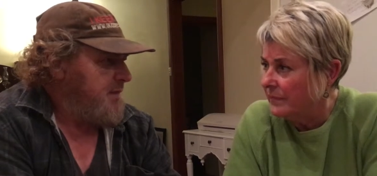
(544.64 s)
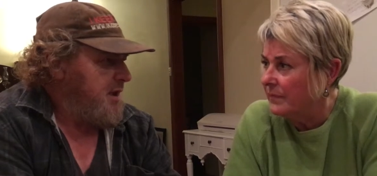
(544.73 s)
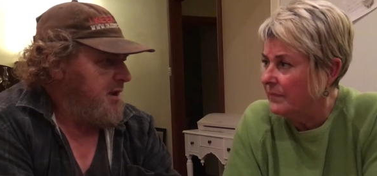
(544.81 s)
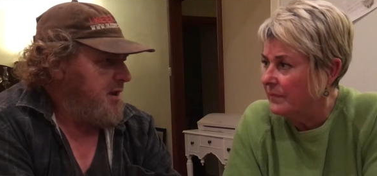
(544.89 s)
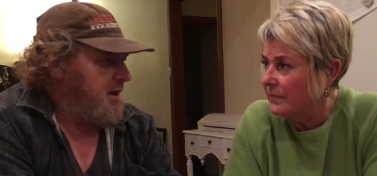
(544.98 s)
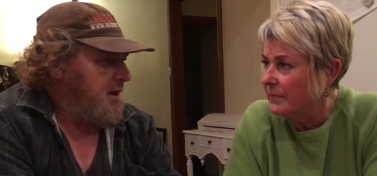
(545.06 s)

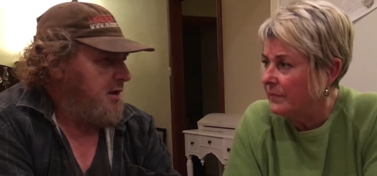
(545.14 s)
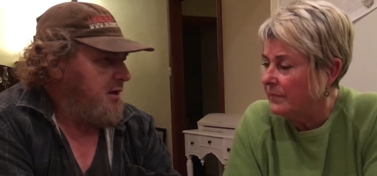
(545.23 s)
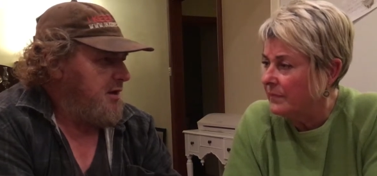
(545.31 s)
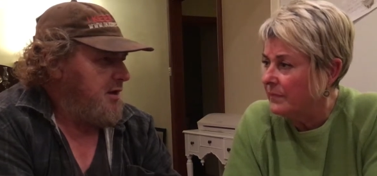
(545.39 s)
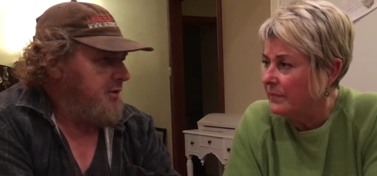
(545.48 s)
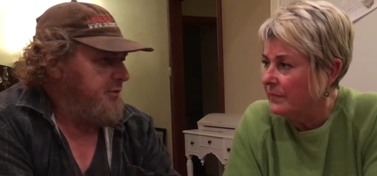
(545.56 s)

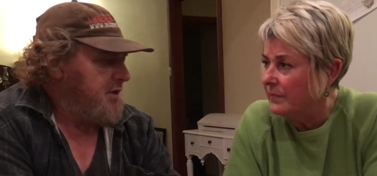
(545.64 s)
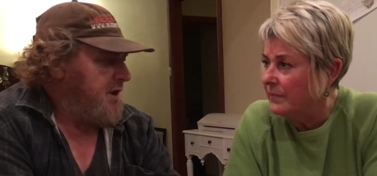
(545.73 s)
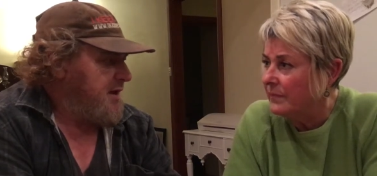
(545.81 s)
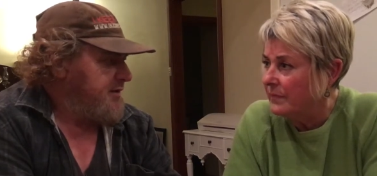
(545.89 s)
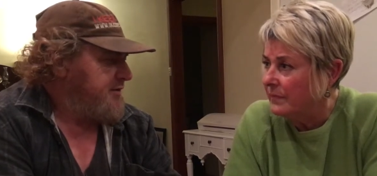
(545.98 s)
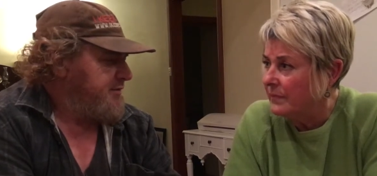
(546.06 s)
Speaker 1: mm-hmm. uh, over the
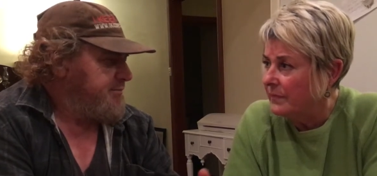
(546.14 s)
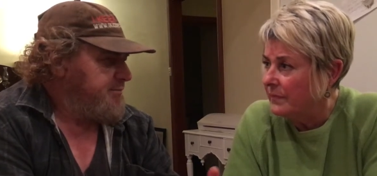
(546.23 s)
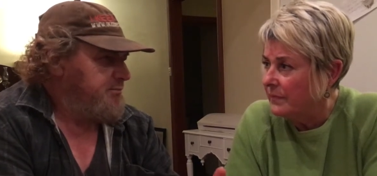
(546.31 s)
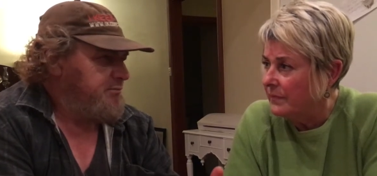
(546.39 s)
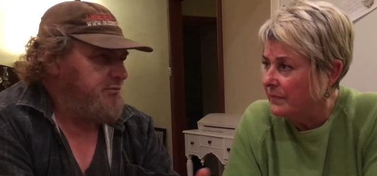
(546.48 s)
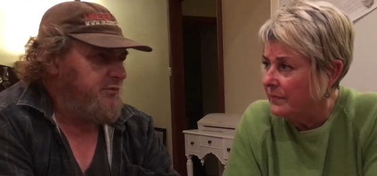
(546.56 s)
last
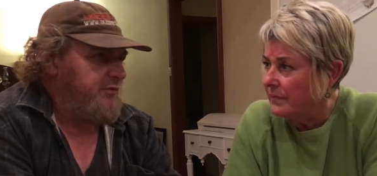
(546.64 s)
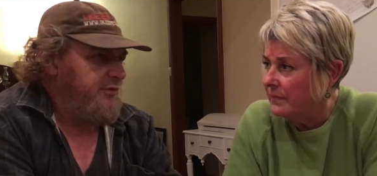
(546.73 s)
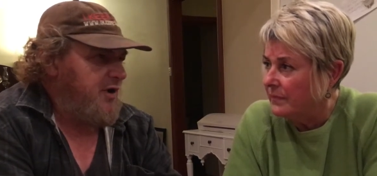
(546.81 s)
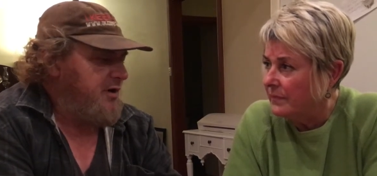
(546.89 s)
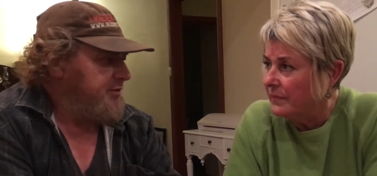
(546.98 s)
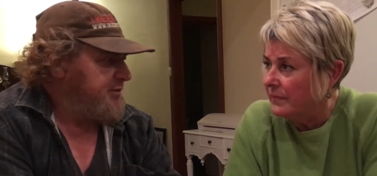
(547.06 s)

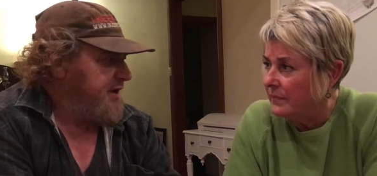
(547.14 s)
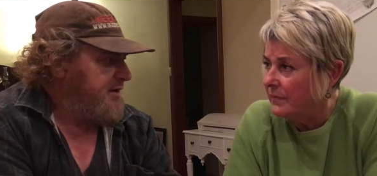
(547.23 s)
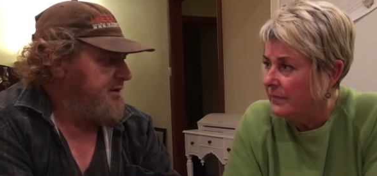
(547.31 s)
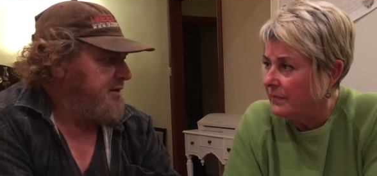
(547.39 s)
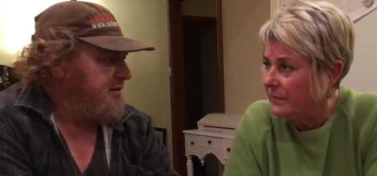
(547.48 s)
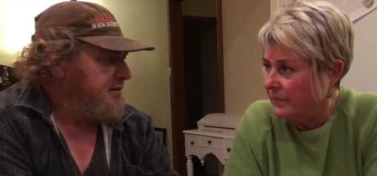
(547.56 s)
five or ten
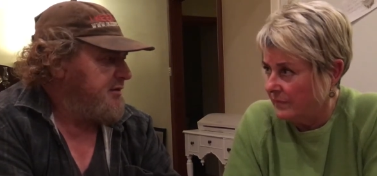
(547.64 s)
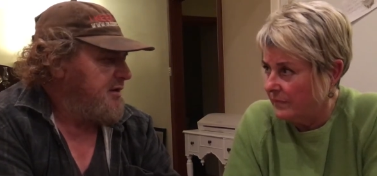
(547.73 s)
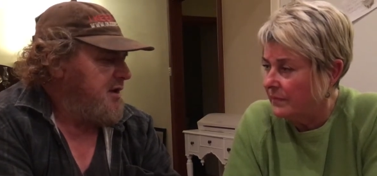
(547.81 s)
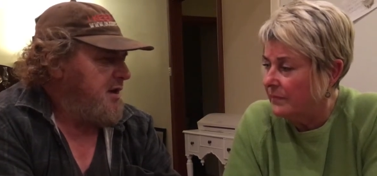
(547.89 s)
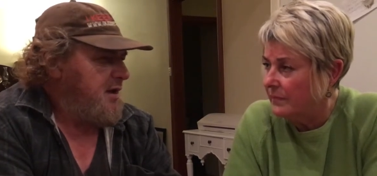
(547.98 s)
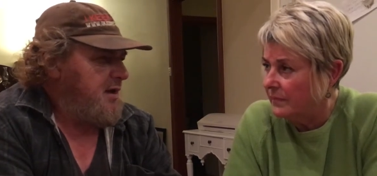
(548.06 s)
years.
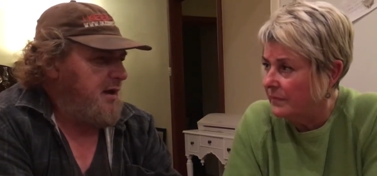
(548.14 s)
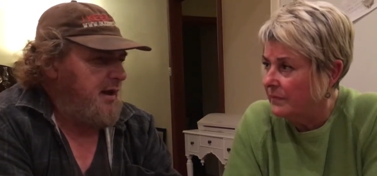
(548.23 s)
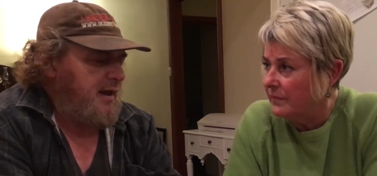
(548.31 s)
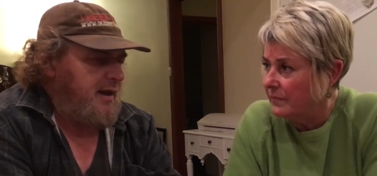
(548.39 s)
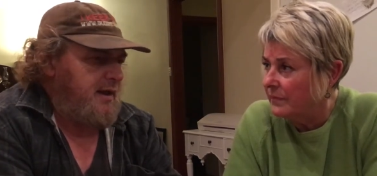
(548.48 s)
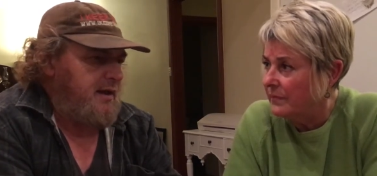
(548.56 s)

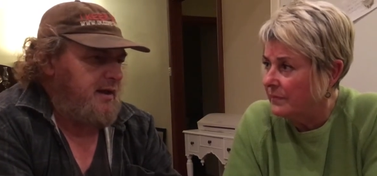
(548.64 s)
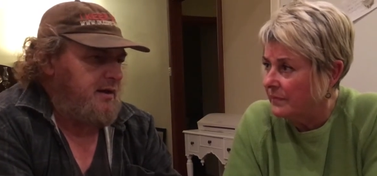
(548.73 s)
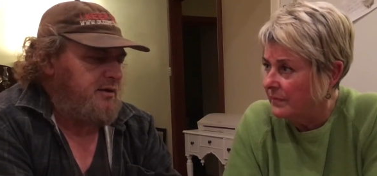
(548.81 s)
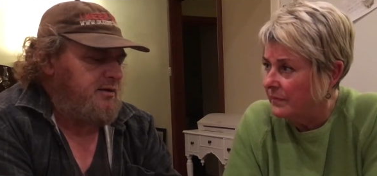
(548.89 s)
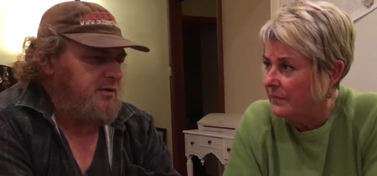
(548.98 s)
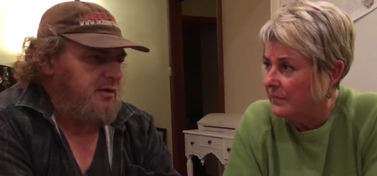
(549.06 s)
Mm-hmm.
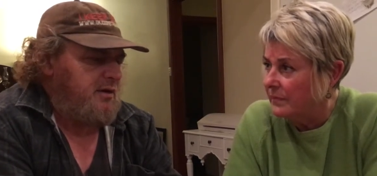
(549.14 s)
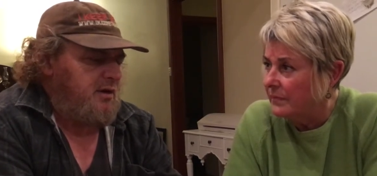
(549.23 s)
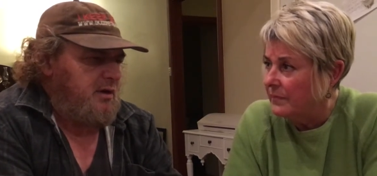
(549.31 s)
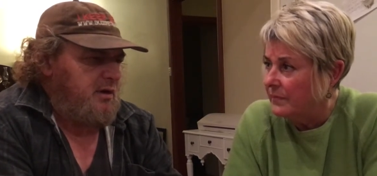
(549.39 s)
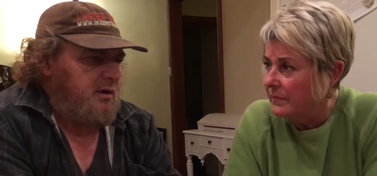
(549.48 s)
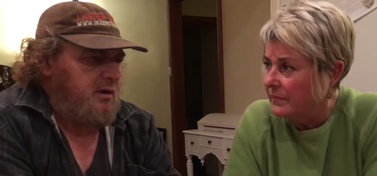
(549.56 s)
And
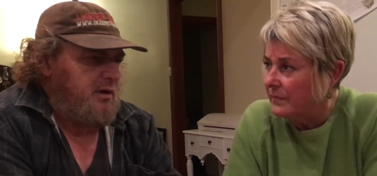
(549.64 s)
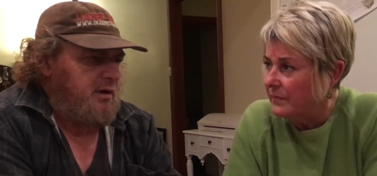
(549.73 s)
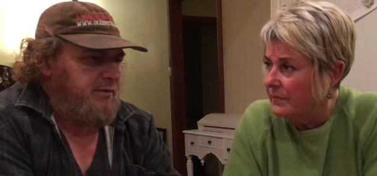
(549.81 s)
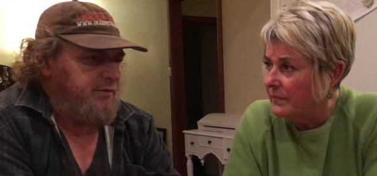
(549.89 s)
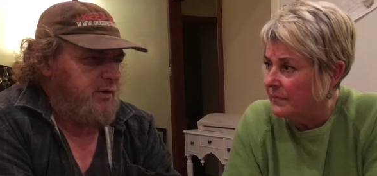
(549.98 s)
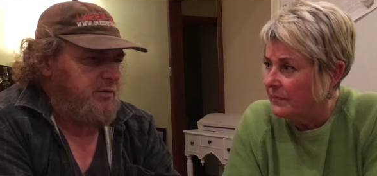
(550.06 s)

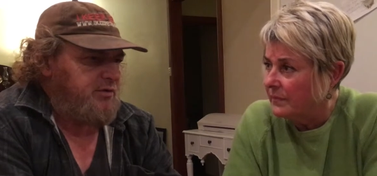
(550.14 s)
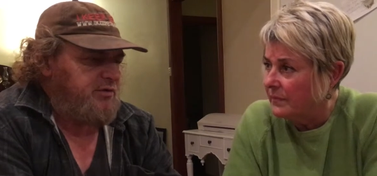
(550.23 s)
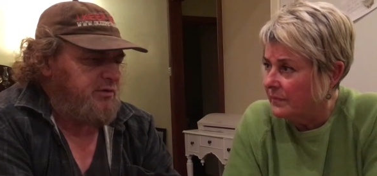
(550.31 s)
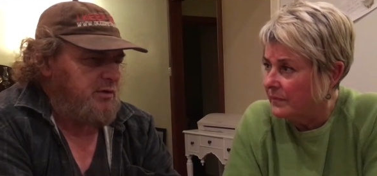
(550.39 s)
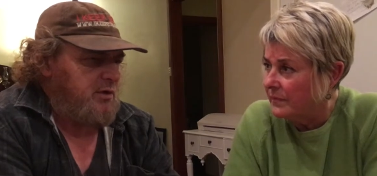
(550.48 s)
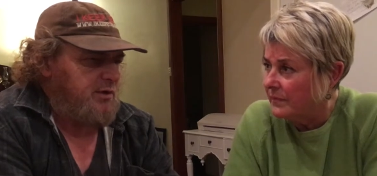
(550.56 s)
if I was
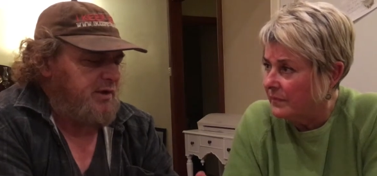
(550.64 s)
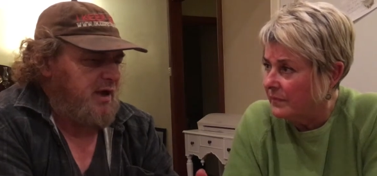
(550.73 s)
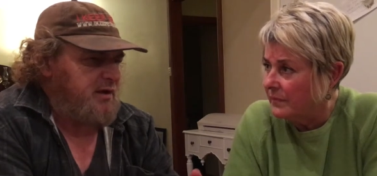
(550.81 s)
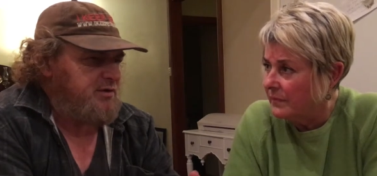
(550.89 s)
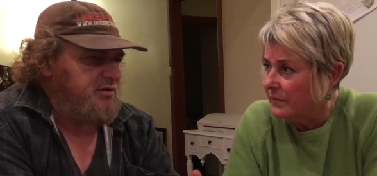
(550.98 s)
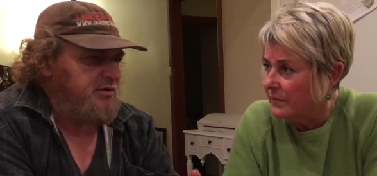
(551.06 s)
still on
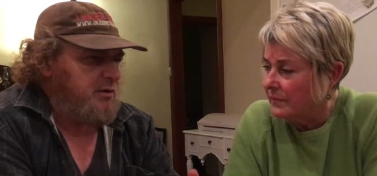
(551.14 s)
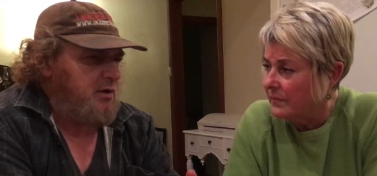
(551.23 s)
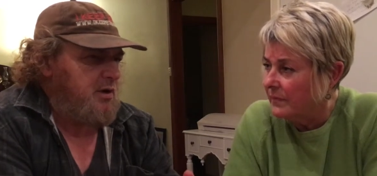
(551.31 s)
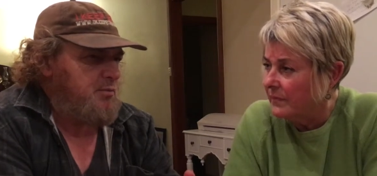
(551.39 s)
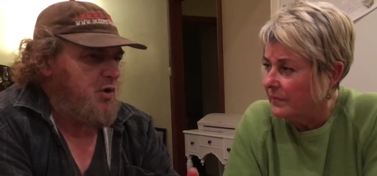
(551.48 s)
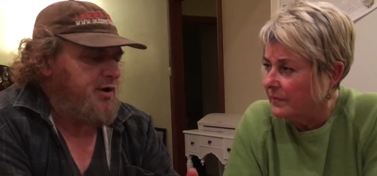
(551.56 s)
large cell,
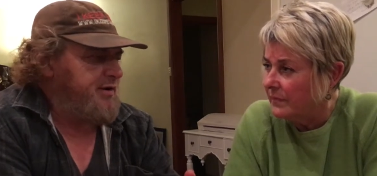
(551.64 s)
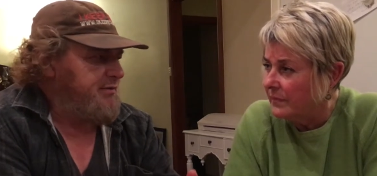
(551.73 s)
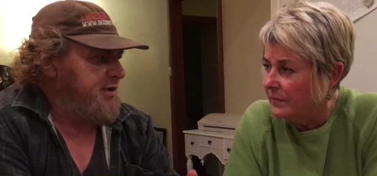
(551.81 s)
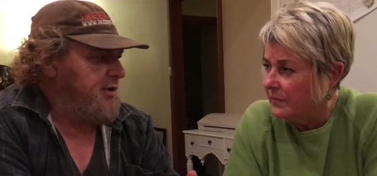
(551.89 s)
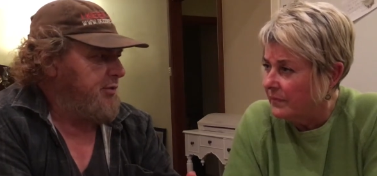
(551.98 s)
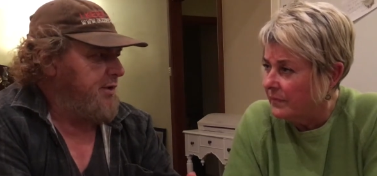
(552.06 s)
I might
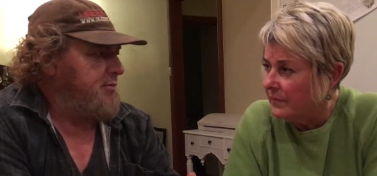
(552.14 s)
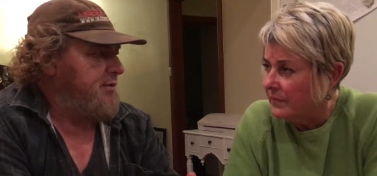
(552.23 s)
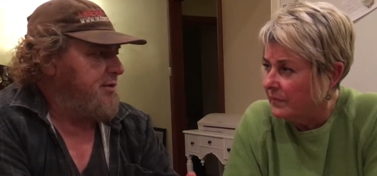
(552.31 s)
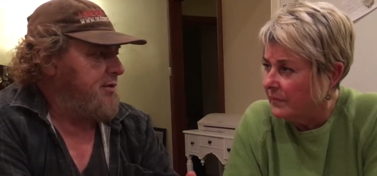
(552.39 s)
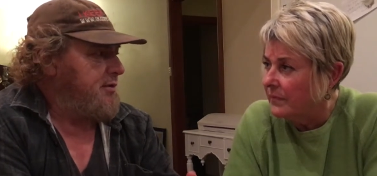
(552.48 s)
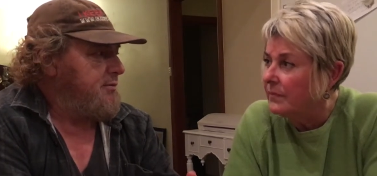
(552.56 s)
even agree
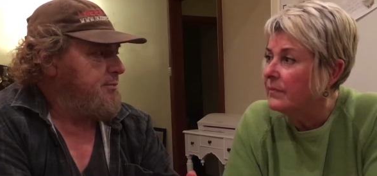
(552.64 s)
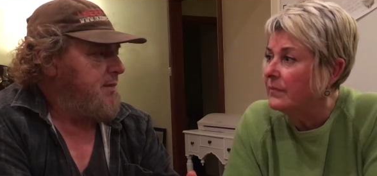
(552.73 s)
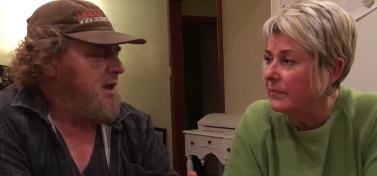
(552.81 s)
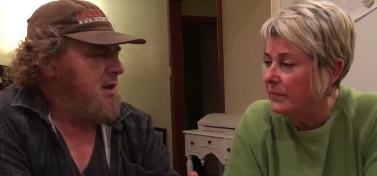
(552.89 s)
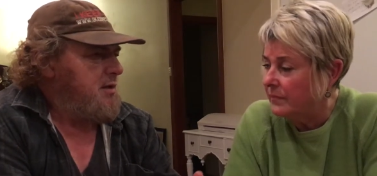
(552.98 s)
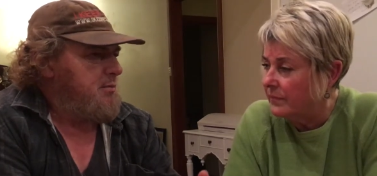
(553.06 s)
with her.
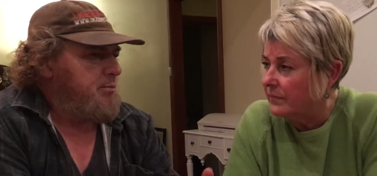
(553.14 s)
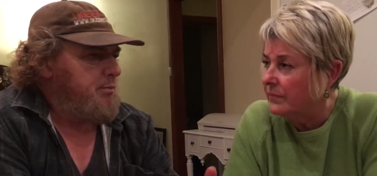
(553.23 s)
Mm-hmm.